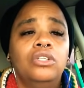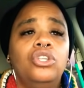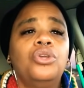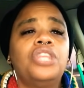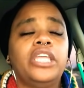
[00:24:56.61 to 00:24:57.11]

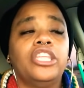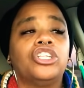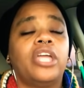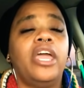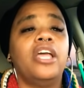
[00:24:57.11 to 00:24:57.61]
Do you think the
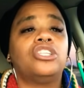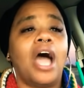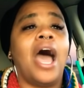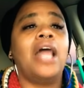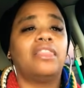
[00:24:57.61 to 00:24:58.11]
kids,
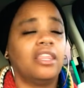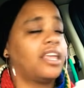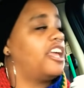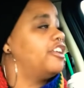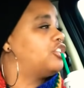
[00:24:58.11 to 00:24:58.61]
I think
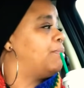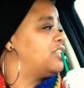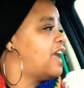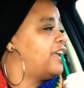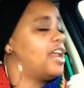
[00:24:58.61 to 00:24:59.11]
the kids should
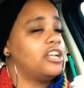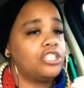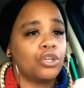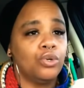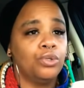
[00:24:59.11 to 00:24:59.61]
be taken out
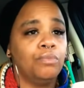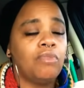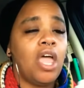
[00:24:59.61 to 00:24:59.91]
of school.